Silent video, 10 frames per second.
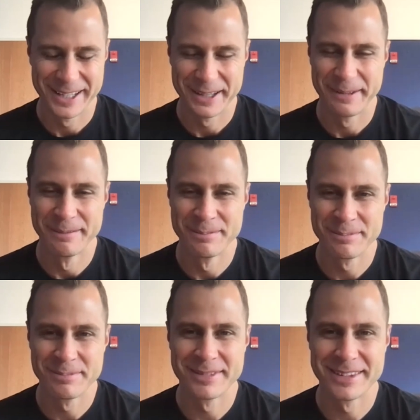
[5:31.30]

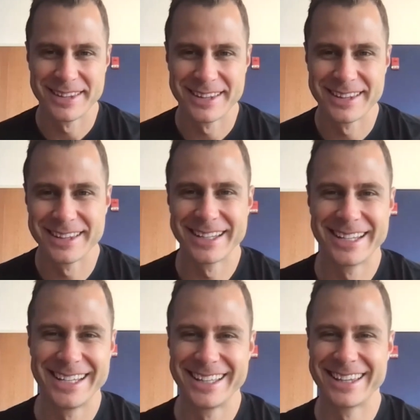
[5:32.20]

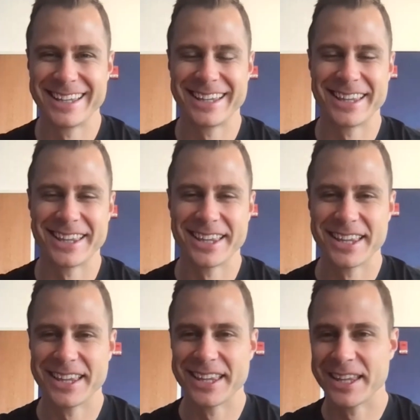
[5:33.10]

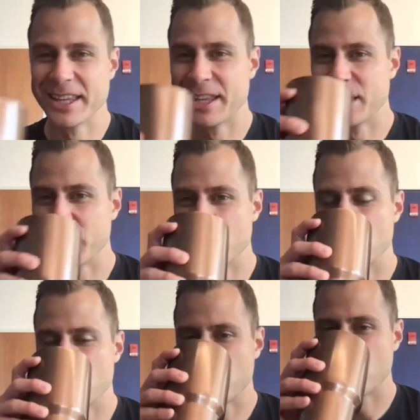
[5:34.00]

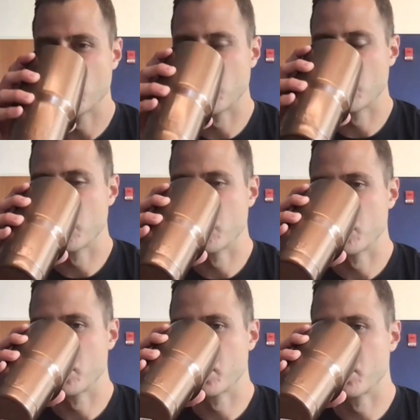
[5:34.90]

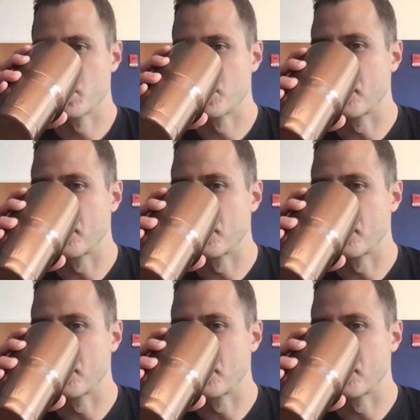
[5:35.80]
[no speech]